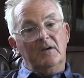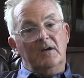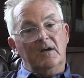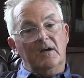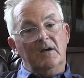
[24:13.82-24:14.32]

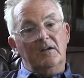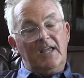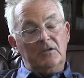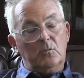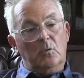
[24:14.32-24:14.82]
uh,
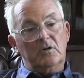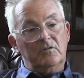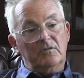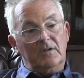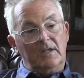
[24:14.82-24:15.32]

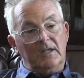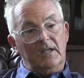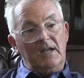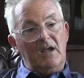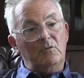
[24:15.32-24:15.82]
headquarters,
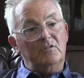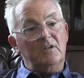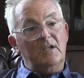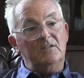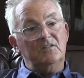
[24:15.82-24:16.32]
and I was
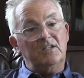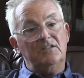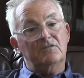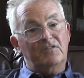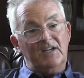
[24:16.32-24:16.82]
a
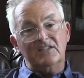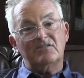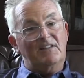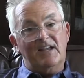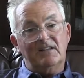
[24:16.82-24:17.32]
senior
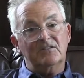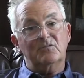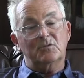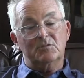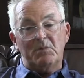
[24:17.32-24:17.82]
financial
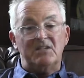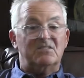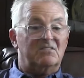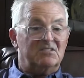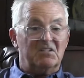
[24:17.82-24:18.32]
analyst, which
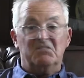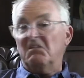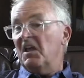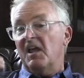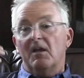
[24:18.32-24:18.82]
basically said
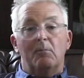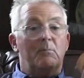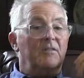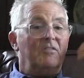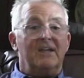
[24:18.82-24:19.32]

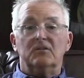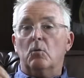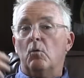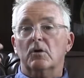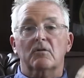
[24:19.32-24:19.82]
month-end,
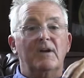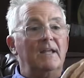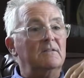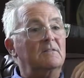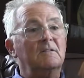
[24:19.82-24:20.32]

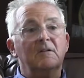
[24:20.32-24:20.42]
quarter-end,